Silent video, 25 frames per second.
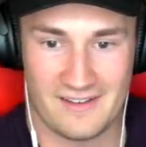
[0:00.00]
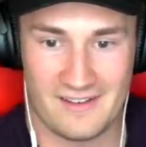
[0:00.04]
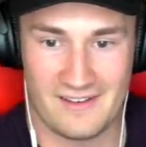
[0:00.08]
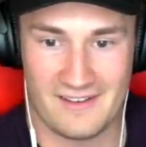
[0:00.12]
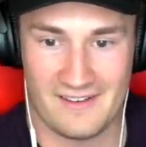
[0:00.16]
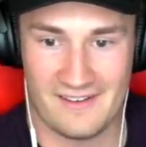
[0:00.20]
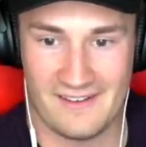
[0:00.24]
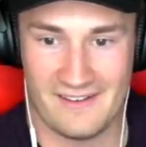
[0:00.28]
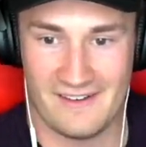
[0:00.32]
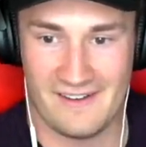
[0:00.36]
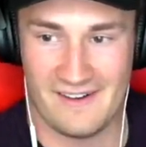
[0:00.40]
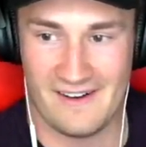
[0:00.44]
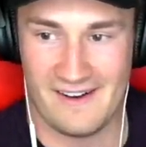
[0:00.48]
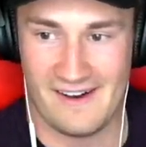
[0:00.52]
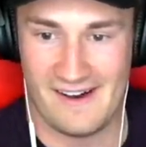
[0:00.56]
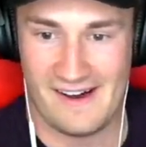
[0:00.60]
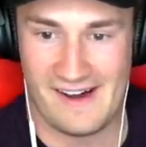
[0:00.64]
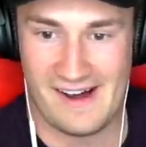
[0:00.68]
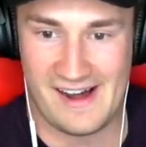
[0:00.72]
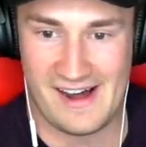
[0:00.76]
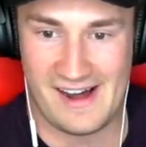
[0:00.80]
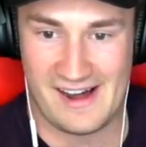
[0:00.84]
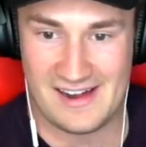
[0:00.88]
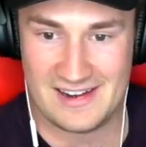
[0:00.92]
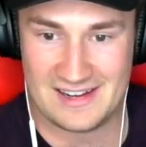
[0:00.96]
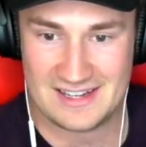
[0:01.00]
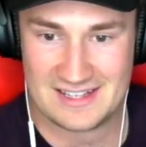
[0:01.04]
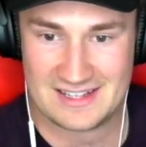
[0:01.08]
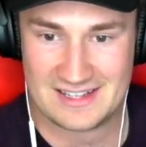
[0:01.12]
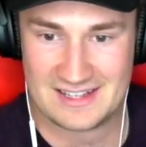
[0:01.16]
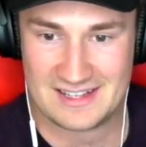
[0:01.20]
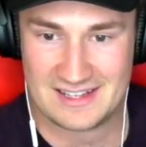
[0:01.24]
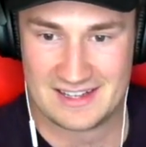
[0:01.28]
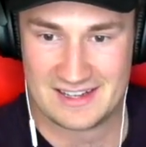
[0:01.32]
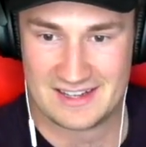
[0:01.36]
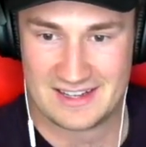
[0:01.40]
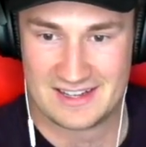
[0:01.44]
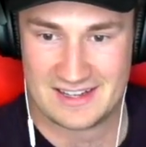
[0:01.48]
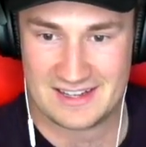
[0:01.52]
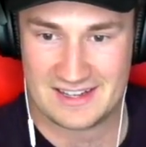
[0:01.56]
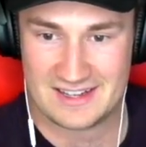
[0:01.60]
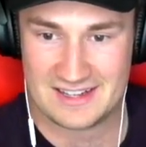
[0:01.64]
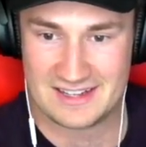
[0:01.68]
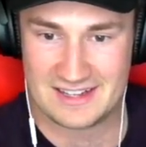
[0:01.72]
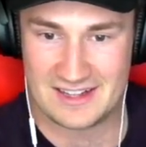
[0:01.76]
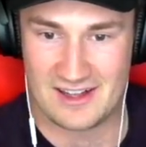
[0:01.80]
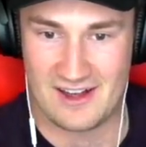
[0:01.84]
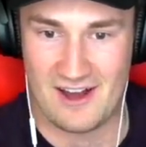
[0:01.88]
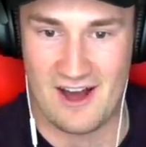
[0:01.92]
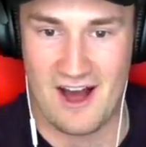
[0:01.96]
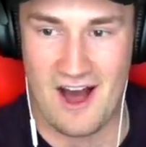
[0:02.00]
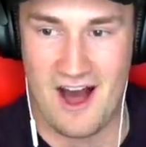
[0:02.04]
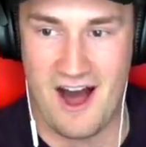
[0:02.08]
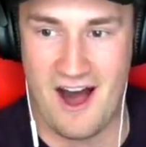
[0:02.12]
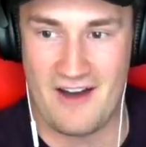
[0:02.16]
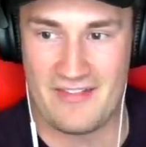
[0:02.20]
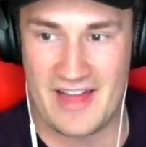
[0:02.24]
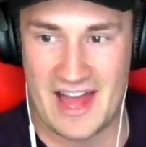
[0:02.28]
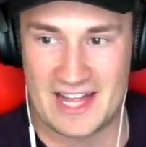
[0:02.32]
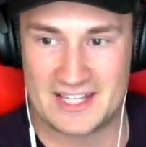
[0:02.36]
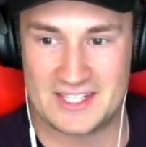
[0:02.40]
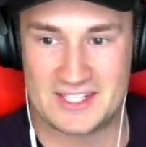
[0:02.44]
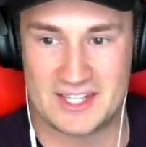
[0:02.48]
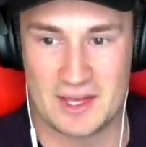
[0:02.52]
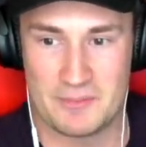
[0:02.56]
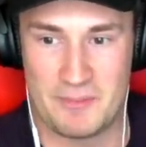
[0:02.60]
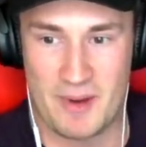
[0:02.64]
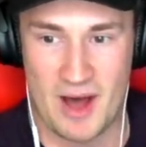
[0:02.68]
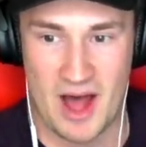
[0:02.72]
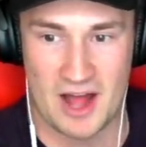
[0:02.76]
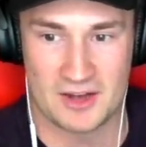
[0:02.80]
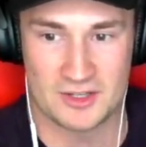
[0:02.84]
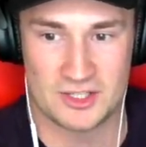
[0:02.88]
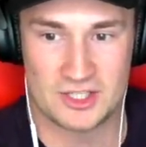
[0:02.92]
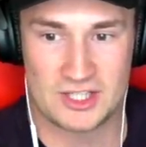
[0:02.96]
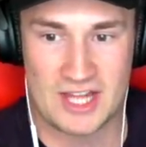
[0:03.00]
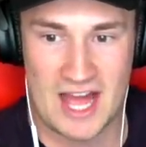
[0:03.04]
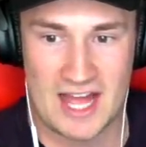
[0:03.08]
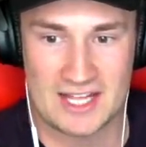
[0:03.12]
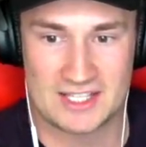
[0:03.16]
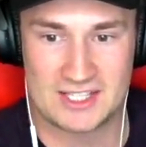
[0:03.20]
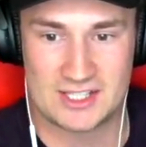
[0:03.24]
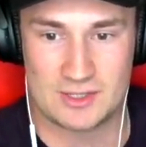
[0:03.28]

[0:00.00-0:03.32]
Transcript: oh. Oh, that's the punch. That's the one